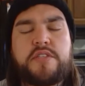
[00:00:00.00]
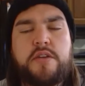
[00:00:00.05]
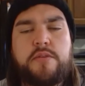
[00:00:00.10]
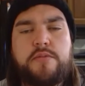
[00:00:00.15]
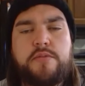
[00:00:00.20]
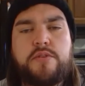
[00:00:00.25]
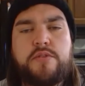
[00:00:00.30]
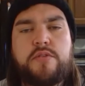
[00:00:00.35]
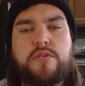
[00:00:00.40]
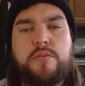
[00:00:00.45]

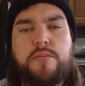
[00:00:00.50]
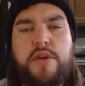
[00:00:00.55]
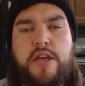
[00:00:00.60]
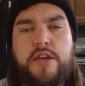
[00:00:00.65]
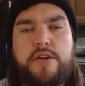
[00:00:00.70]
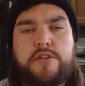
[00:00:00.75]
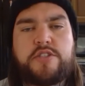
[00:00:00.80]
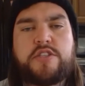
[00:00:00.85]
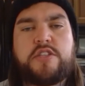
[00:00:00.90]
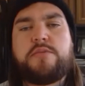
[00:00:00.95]
renewable
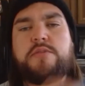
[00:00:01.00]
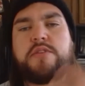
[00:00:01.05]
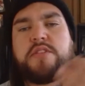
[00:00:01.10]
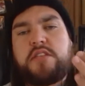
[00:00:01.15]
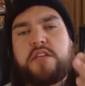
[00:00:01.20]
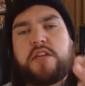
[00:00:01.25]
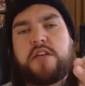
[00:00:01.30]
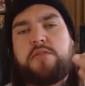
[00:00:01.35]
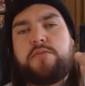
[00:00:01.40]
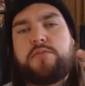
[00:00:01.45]
energy with
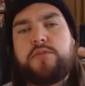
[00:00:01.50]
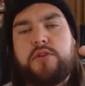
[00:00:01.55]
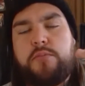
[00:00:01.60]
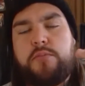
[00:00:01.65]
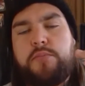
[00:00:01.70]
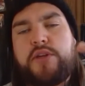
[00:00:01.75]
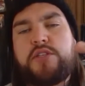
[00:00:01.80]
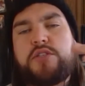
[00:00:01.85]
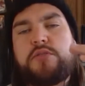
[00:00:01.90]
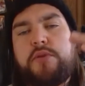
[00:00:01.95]
setting real
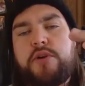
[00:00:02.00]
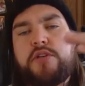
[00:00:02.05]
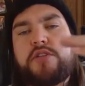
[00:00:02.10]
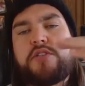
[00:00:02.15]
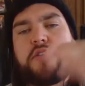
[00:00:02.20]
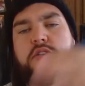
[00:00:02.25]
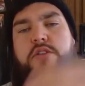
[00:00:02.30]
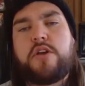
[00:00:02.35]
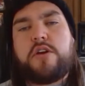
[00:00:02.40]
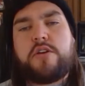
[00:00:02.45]

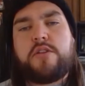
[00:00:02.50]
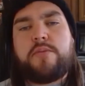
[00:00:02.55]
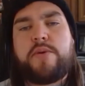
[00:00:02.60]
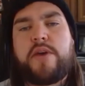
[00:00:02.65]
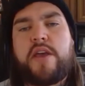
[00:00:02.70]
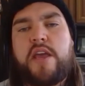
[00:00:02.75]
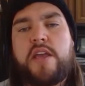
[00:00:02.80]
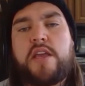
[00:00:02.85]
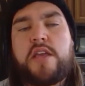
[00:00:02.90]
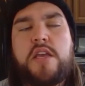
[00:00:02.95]
benchmarks along the
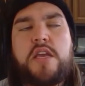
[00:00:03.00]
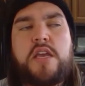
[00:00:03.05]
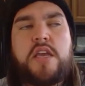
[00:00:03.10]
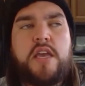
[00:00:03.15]
way.